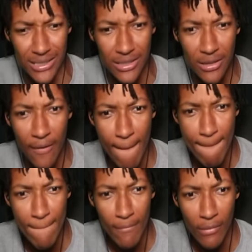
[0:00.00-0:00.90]
Is
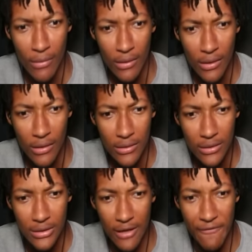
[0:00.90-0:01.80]

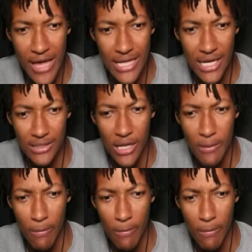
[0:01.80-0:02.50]
that a V H S tape?